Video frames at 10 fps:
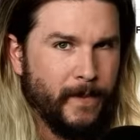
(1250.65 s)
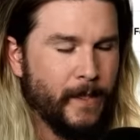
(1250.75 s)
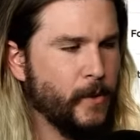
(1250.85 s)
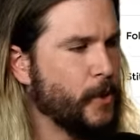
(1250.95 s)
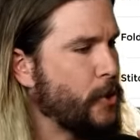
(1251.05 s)

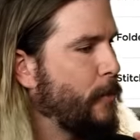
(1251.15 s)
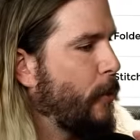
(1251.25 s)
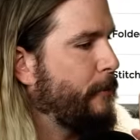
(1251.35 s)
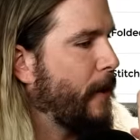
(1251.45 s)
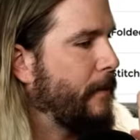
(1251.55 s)
to
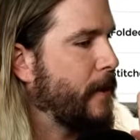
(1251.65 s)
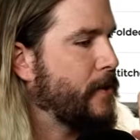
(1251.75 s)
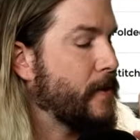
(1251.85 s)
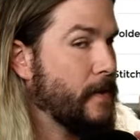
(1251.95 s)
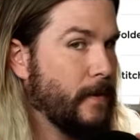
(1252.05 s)
2.5
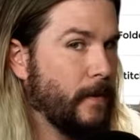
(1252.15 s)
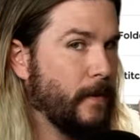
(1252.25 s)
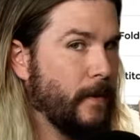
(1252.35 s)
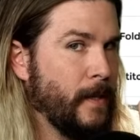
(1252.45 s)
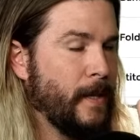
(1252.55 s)
inches.
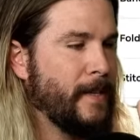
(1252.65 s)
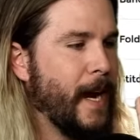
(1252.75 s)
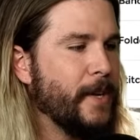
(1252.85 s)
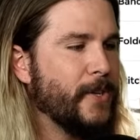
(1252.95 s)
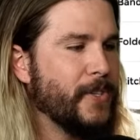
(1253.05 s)
Now
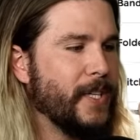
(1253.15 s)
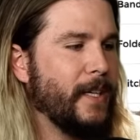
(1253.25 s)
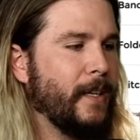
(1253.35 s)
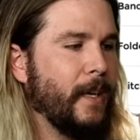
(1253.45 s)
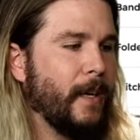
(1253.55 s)
you can
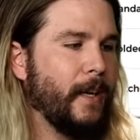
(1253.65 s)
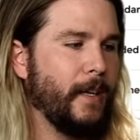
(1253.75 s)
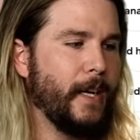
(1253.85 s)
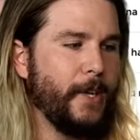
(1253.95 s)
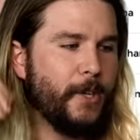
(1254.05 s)
see,
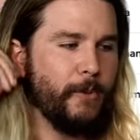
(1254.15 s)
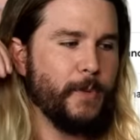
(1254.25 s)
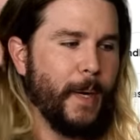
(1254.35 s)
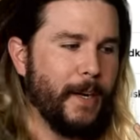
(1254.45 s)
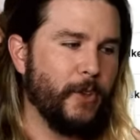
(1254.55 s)
now you can
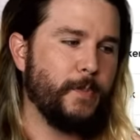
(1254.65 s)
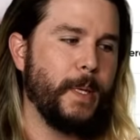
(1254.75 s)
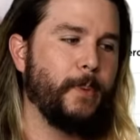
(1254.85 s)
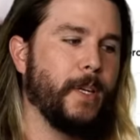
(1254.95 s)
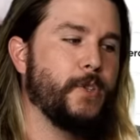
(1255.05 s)
respond to those
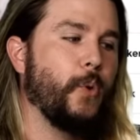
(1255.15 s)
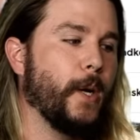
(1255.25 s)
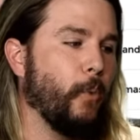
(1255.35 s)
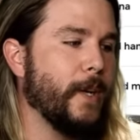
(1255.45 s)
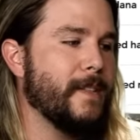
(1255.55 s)
people on Twitter.
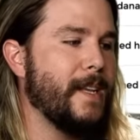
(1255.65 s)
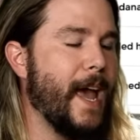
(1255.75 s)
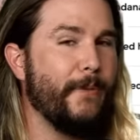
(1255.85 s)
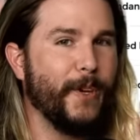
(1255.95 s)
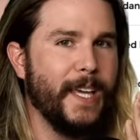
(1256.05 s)
What's the
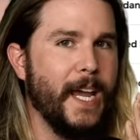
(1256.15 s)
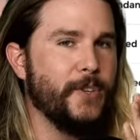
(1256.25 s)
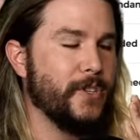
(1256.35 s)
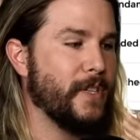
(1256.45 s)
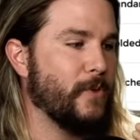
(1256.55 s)

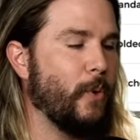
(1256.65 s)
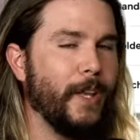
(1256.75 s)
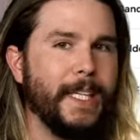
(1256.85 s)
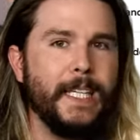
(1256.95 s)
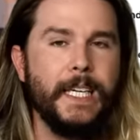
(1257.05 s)
efficaciousness? Well,
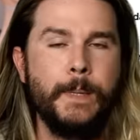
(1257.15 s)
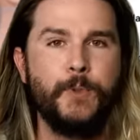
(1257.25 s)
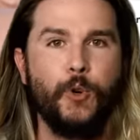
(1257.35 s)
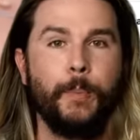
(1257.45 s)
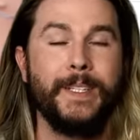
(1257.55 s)
it keeps
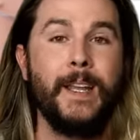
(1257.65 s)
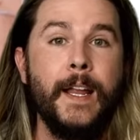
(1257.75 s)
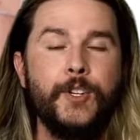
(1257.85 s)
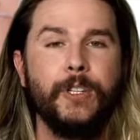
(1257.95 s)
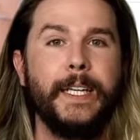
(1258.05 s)
your
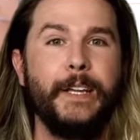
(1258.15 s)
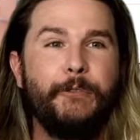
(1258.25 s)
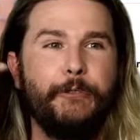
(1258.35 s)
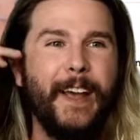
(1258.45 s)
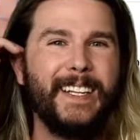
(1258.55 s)
potentially
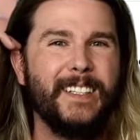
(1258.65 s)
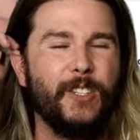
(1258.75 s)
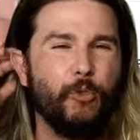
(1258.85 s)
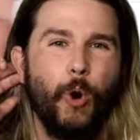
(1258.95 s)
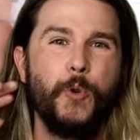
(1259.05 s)
infected
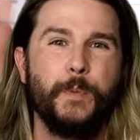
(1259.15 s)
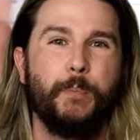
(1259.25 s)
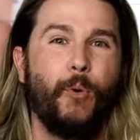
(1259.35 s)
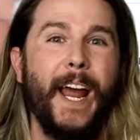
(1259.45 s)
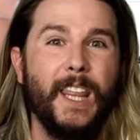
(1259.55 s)
gross
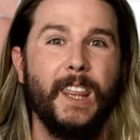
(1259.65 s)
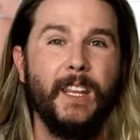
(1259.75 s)
breath